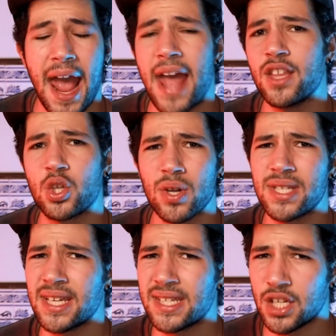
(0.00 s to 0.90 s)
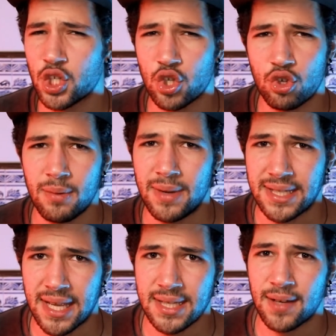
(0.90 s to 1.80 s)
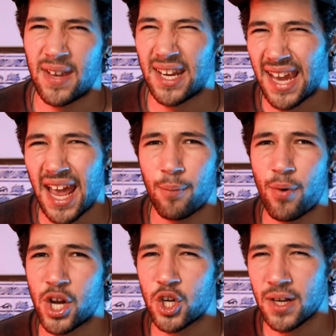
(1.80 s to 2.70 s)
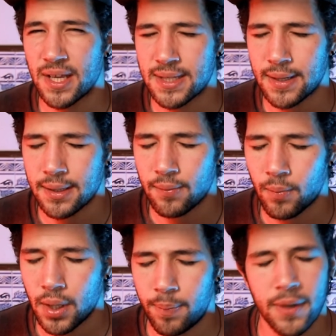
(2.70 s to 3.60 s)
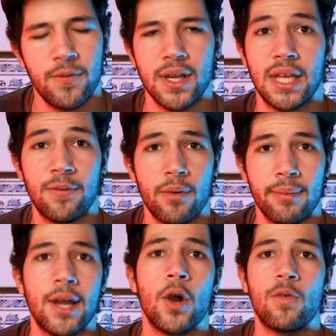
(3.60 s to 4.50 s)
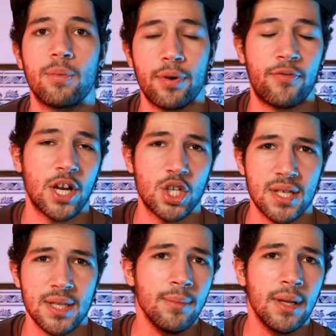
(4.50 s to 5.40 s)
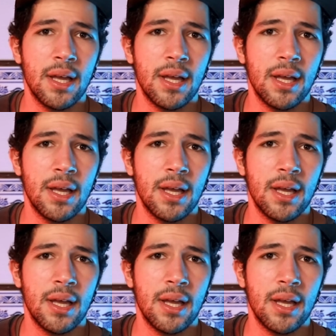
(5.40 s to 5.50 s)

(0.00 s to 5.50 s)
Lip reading: And the joystick is extremely sensitive and calibration is a bit finicky for my over perfectionism.